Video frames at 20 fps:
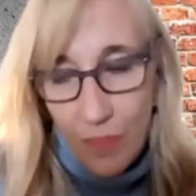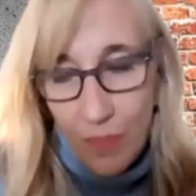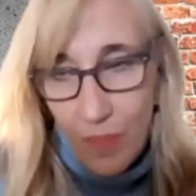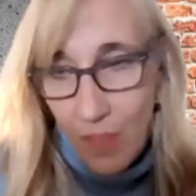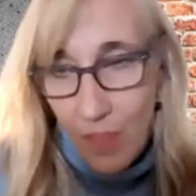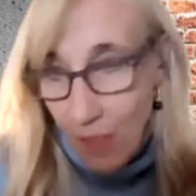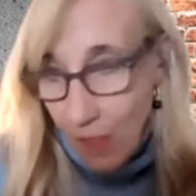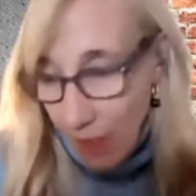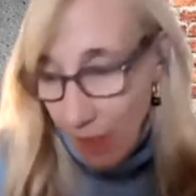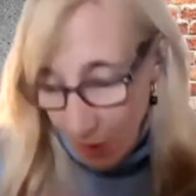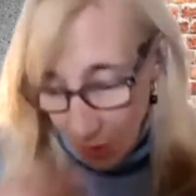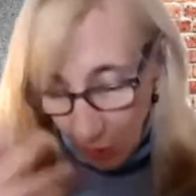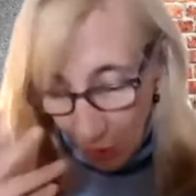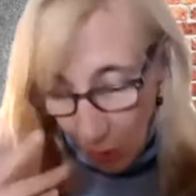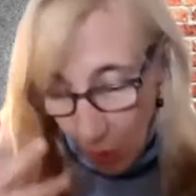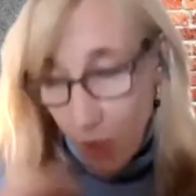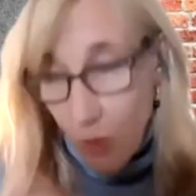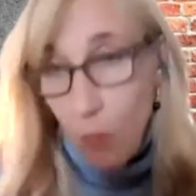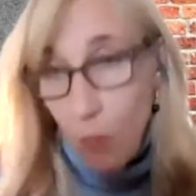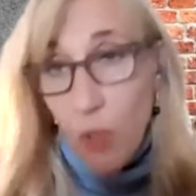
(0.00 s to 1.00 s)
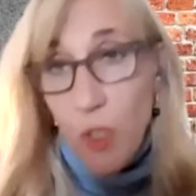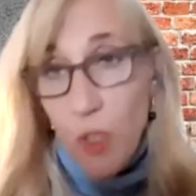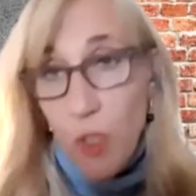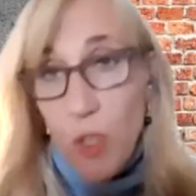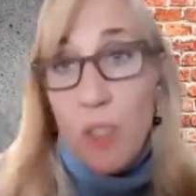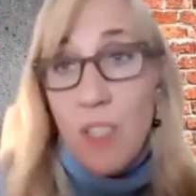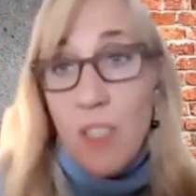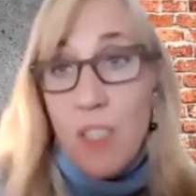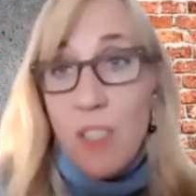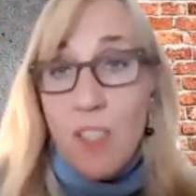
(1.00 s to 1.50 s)
Of course, we're
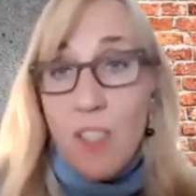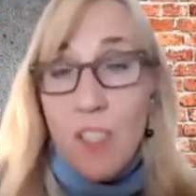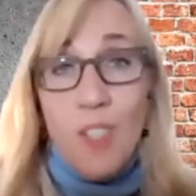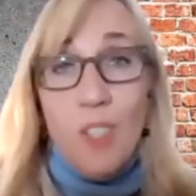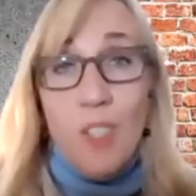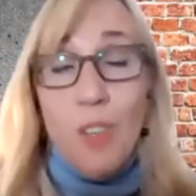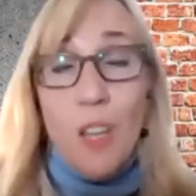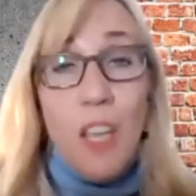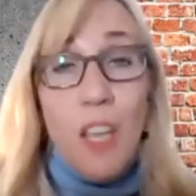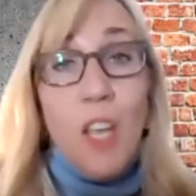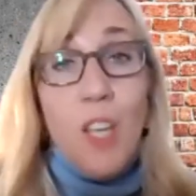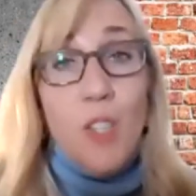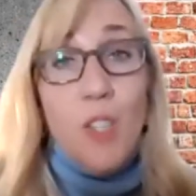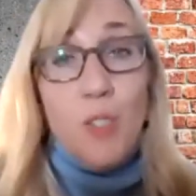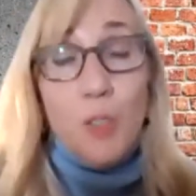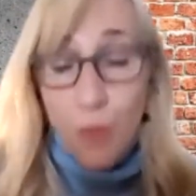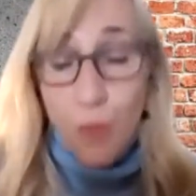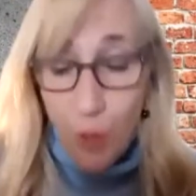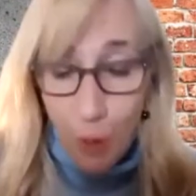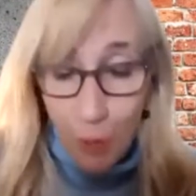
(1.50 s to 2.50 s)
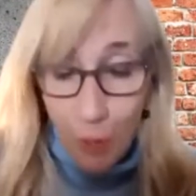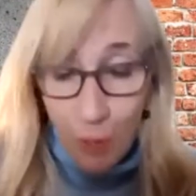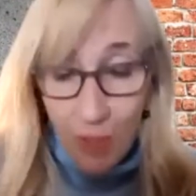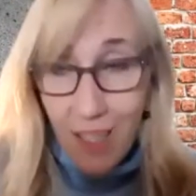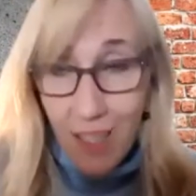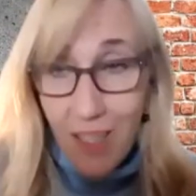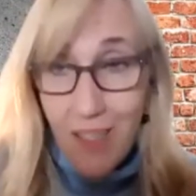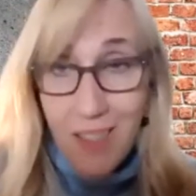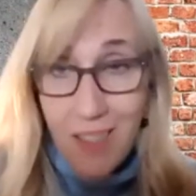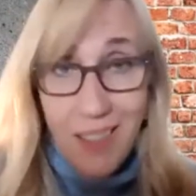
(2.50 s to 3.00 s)
doing this in interview
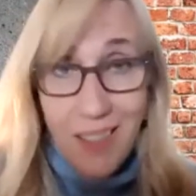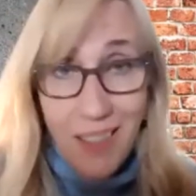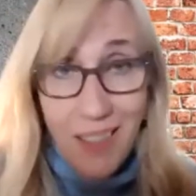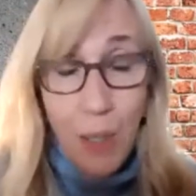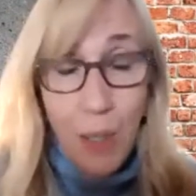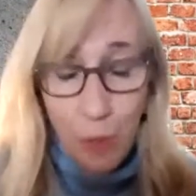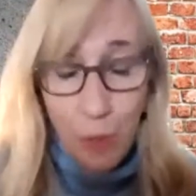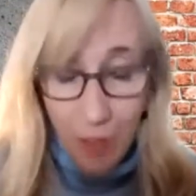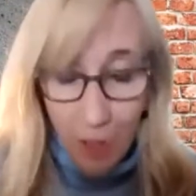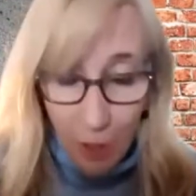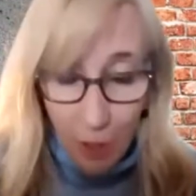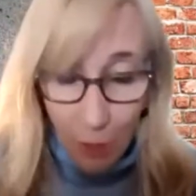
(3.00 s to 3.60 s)
because I want to